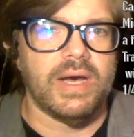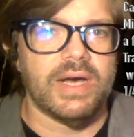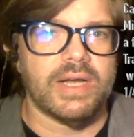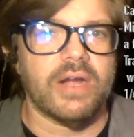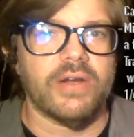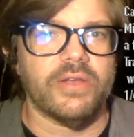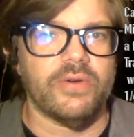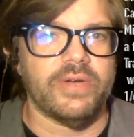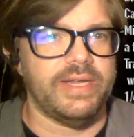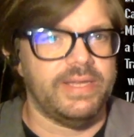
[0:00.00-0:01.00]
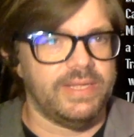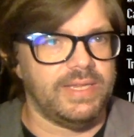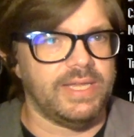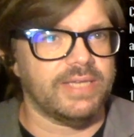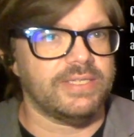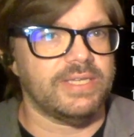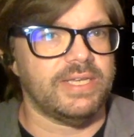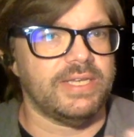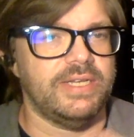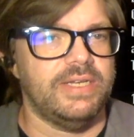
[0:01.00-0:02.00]
Cardioid, like I
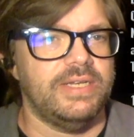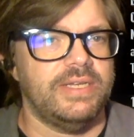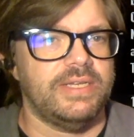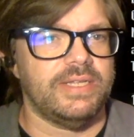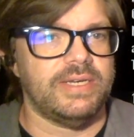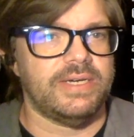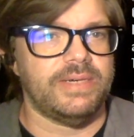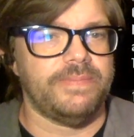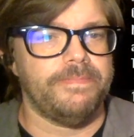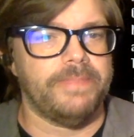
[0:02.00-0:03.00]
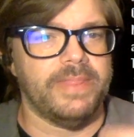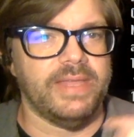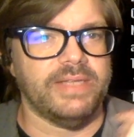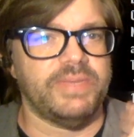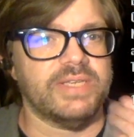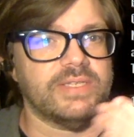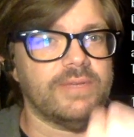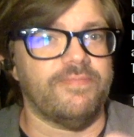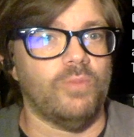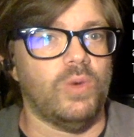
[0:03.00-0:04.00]
said, it picks
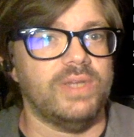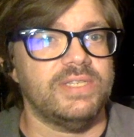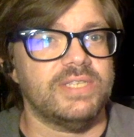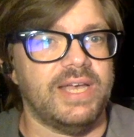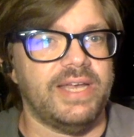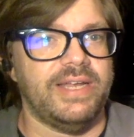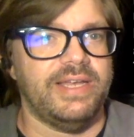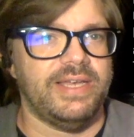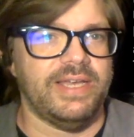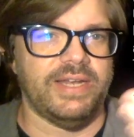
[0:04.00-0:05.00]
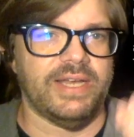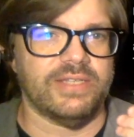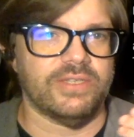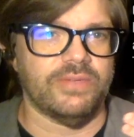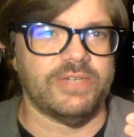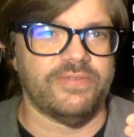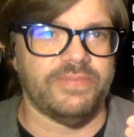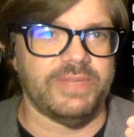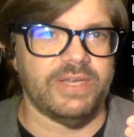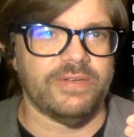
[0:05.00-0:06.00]
up from one side and not so much from
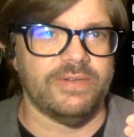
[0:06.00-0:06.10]
the other.